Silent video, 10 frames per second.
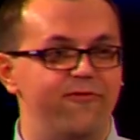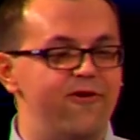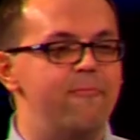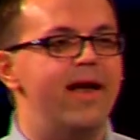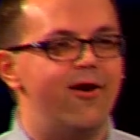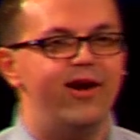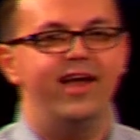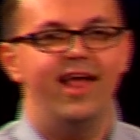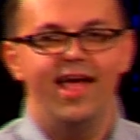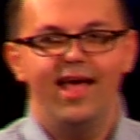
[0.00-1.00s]
If you're
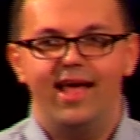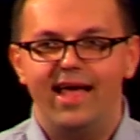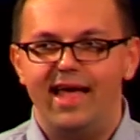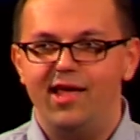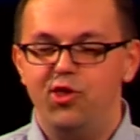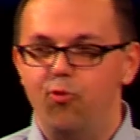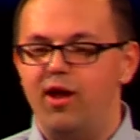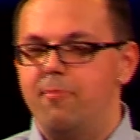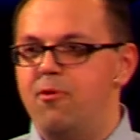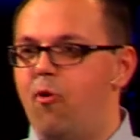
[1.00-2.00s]
married, you
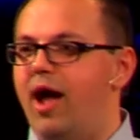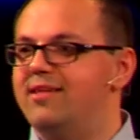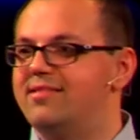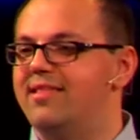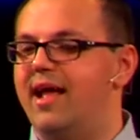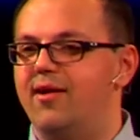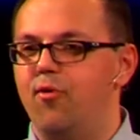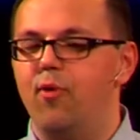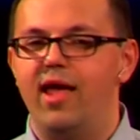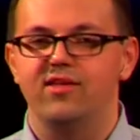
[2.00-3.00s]
want to be wise in that
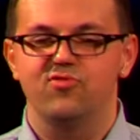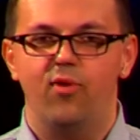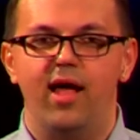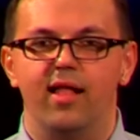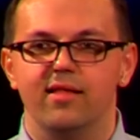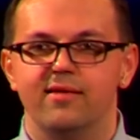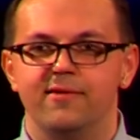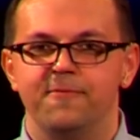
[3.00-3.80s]
way as well.